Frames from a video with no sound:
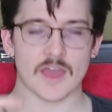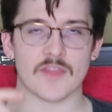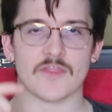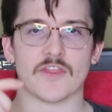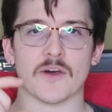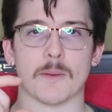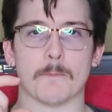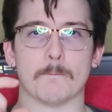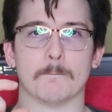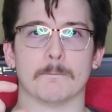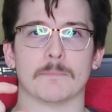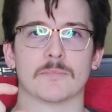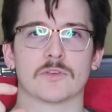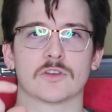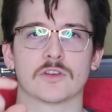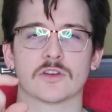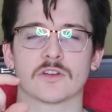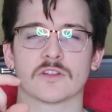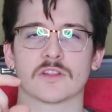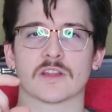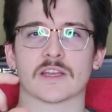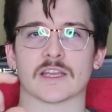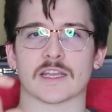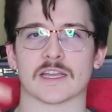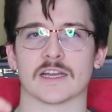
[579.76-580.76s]
the, you
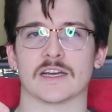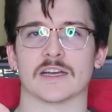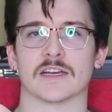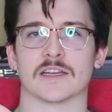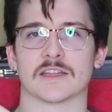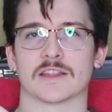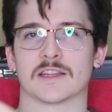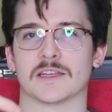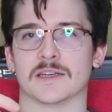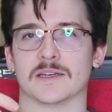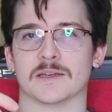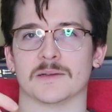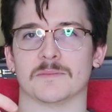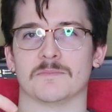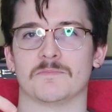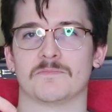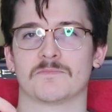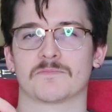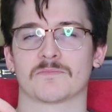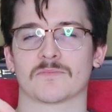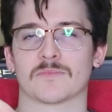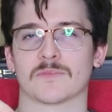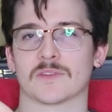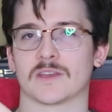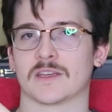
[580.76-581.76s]
know, like the
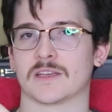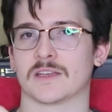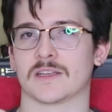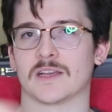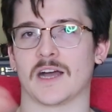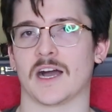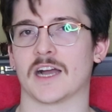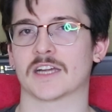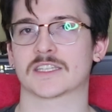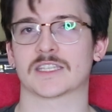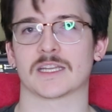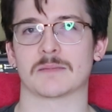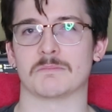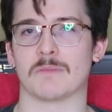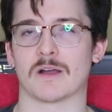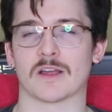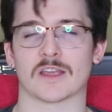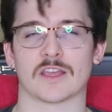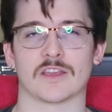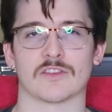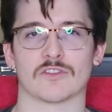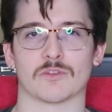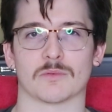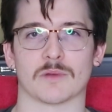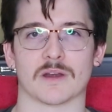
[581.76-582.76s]
Arctic
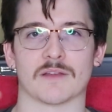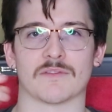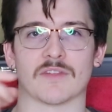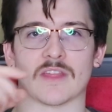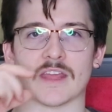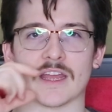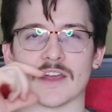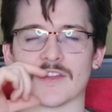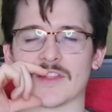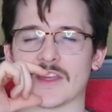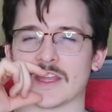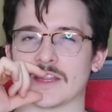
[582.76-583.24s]
monkeys or whatever they are,